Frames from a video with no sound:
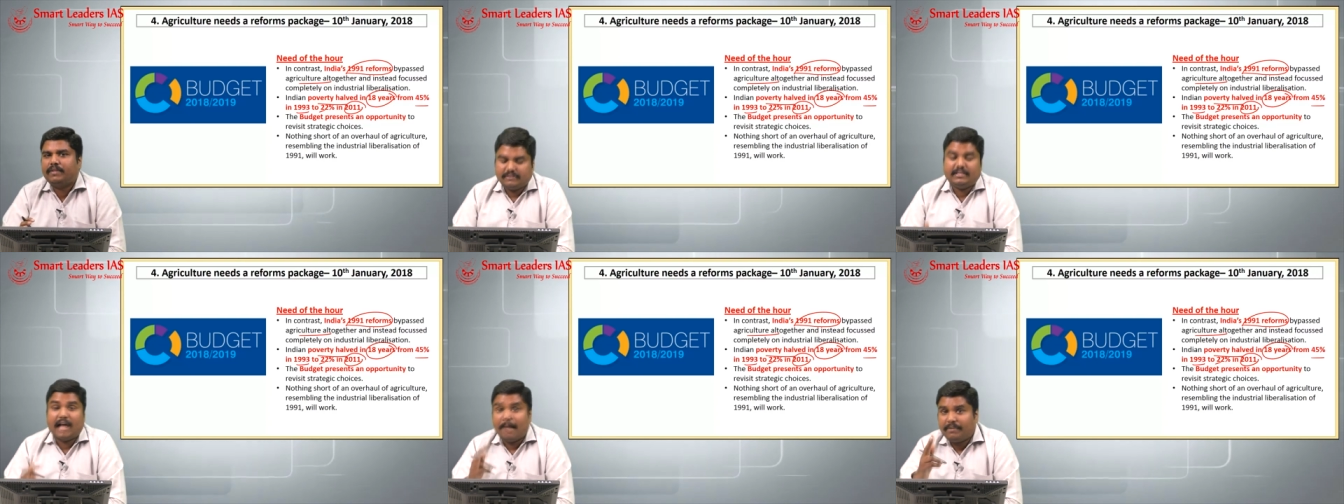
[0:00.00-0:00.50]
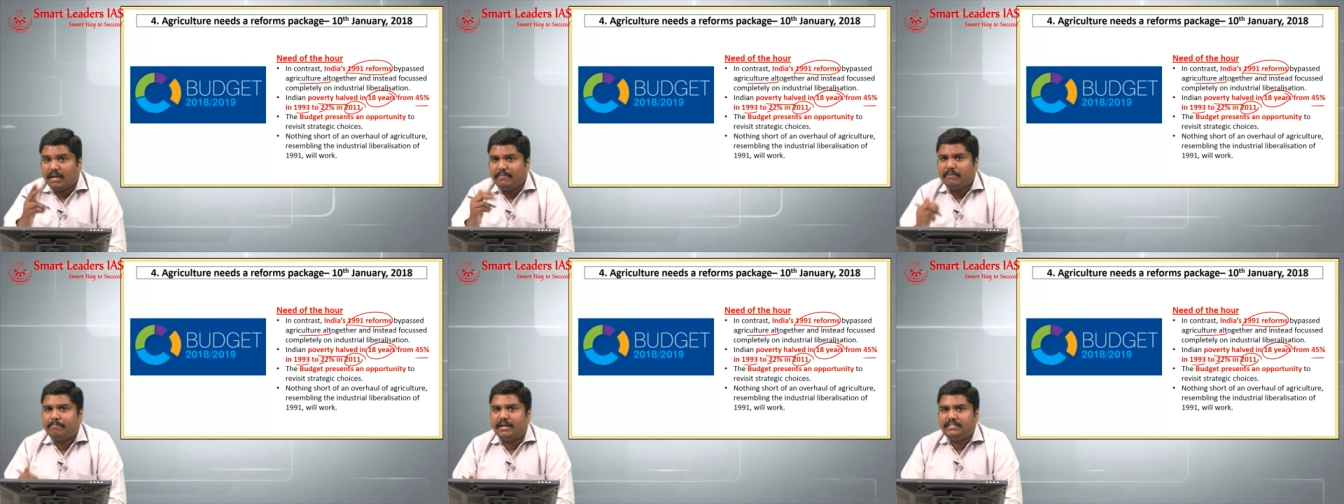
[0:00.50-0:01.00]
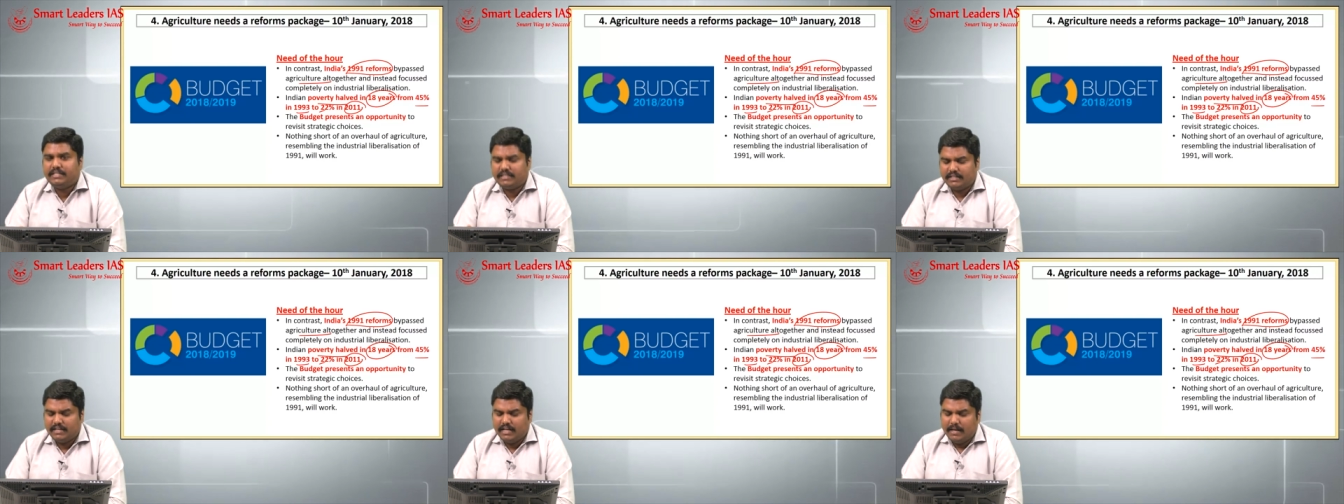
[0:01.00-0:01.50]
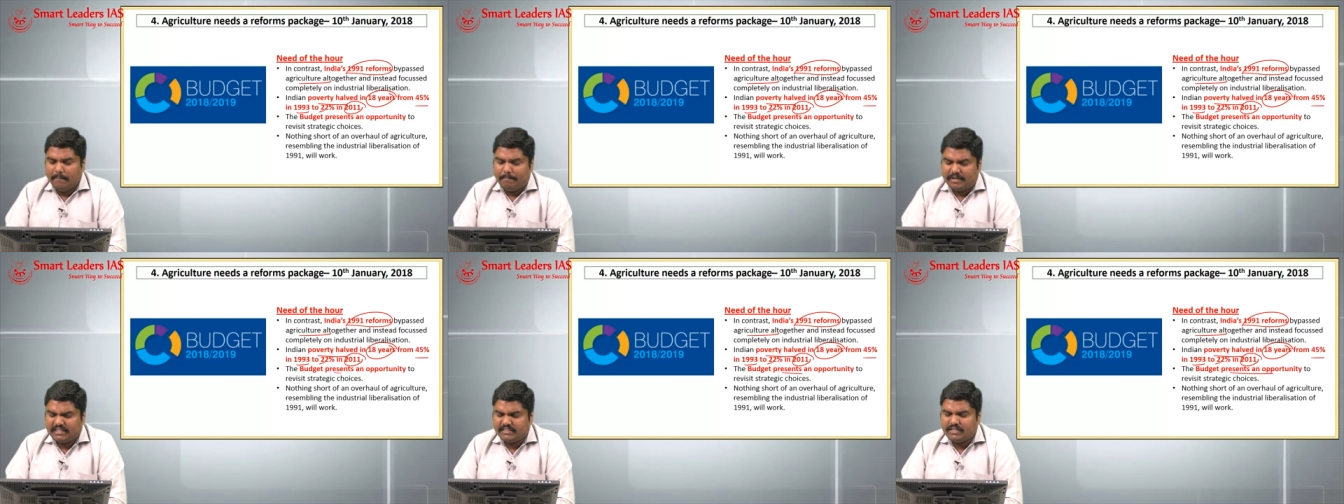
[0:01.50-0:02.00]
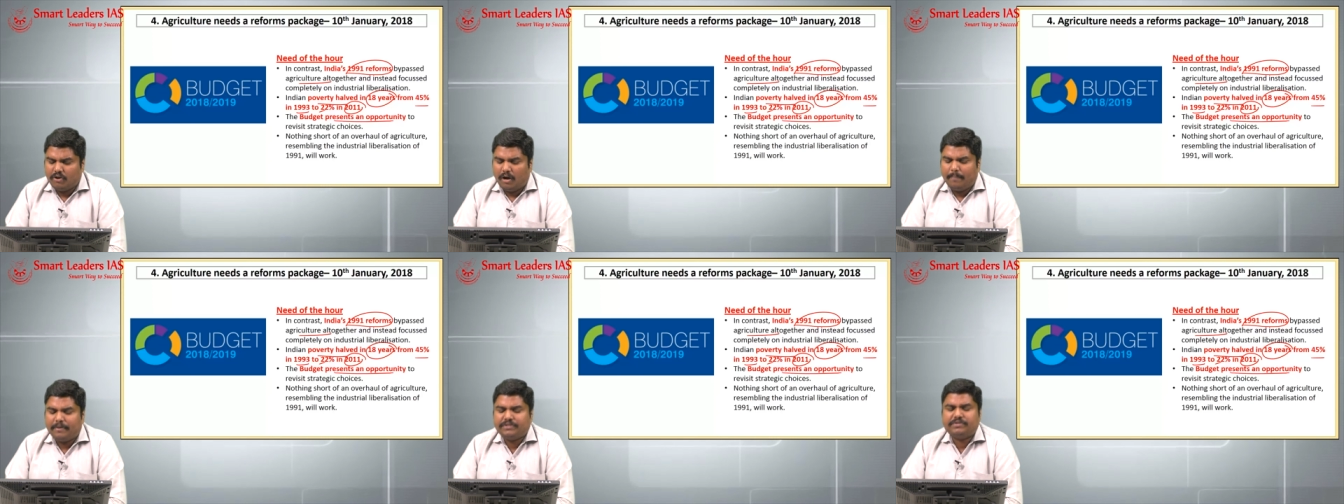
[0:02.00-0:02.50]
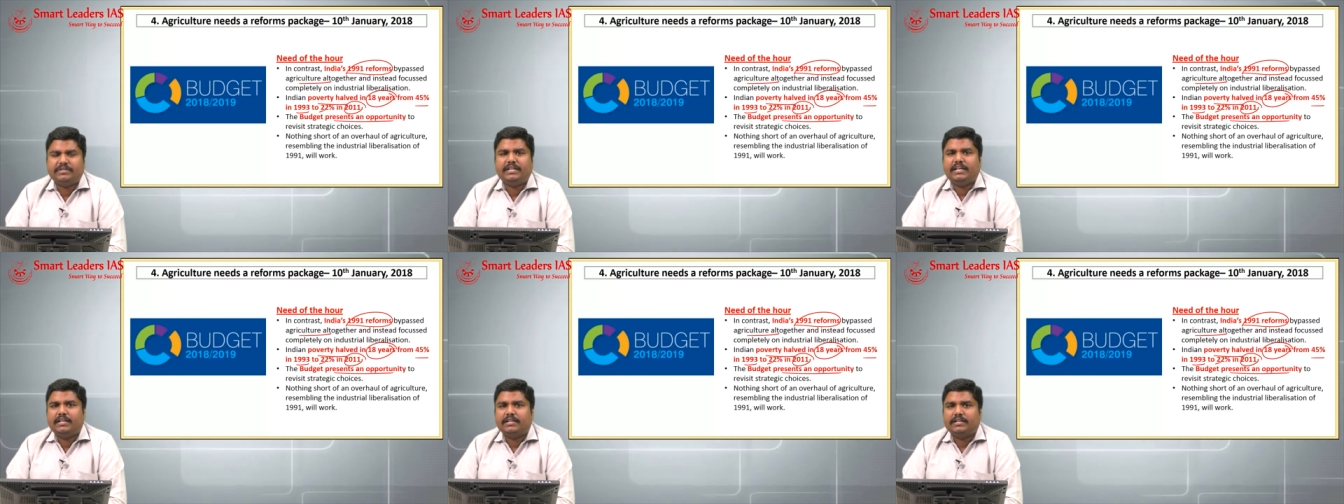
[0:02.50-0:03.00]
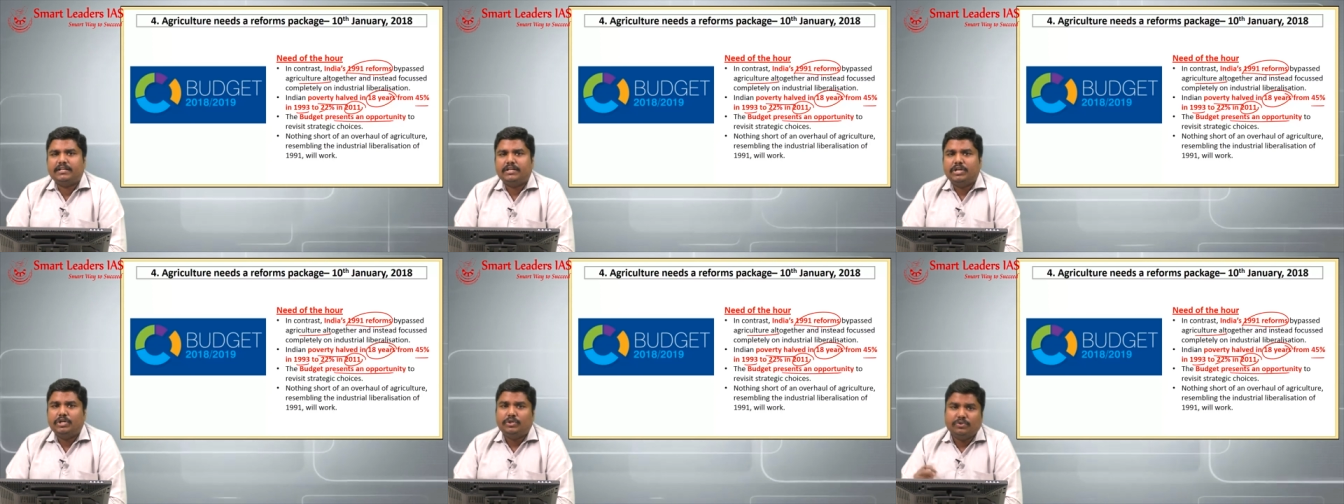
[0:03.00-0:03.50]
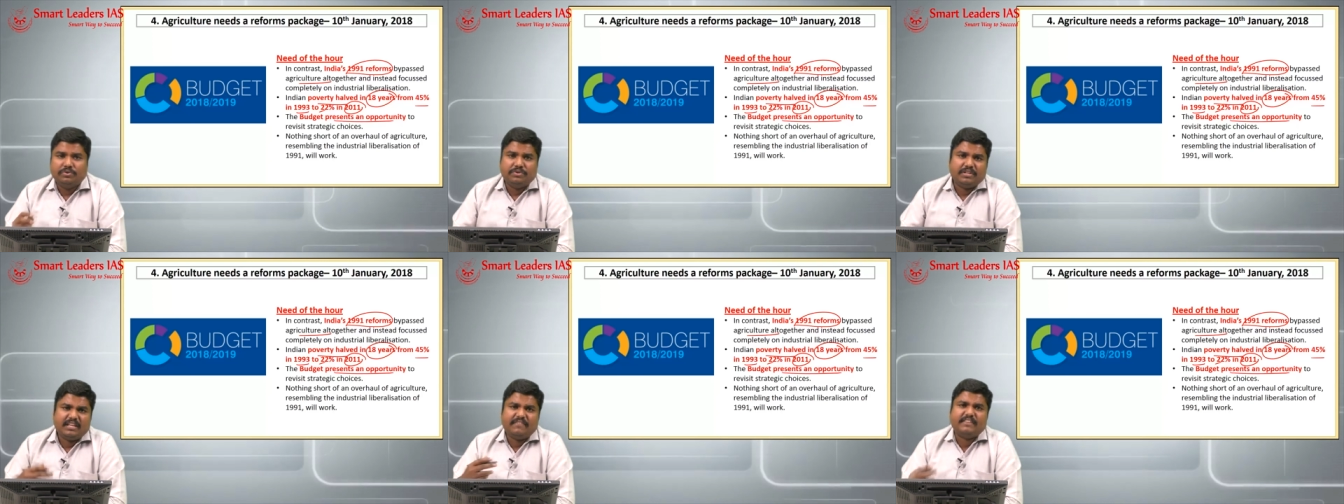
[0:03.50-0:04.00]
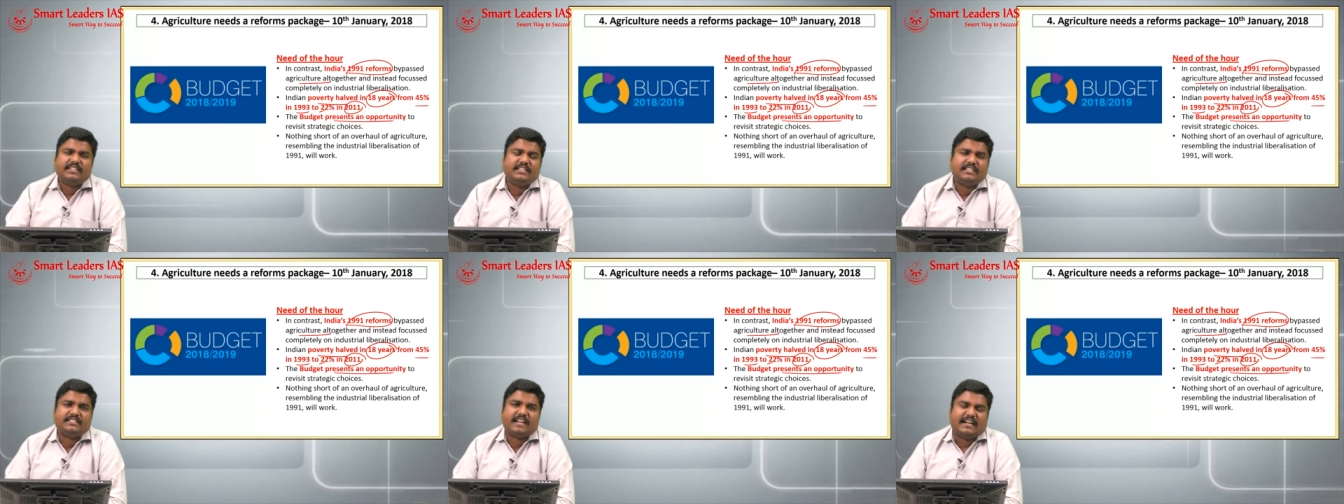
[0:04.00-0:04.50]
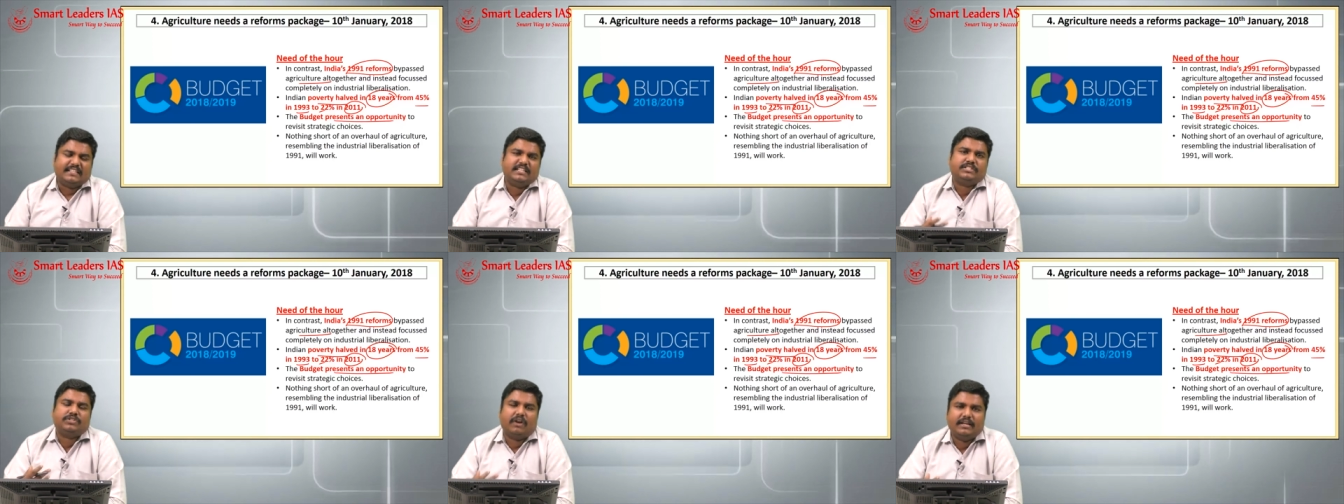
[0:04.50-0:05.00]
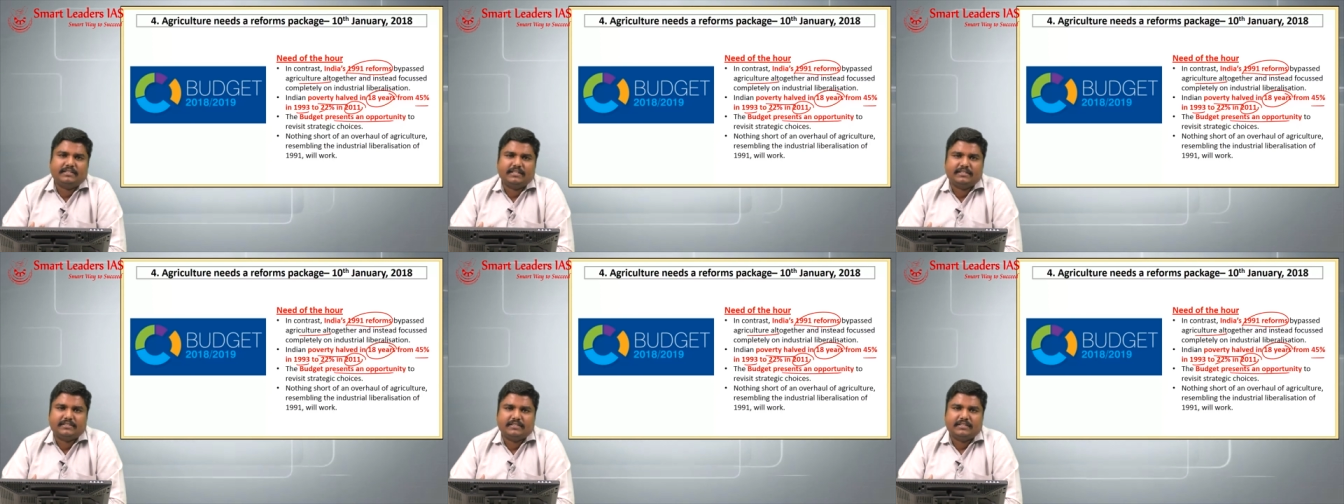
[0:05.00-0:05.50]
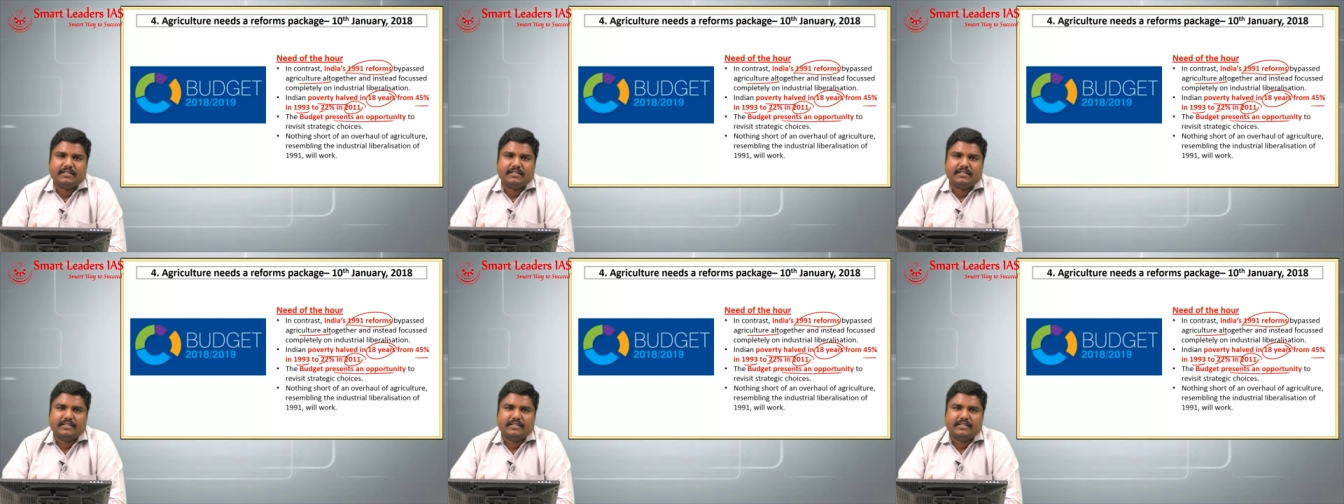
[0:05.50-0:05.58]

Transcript: The upcoming budget presents an opportunity to revisit the strategic choices,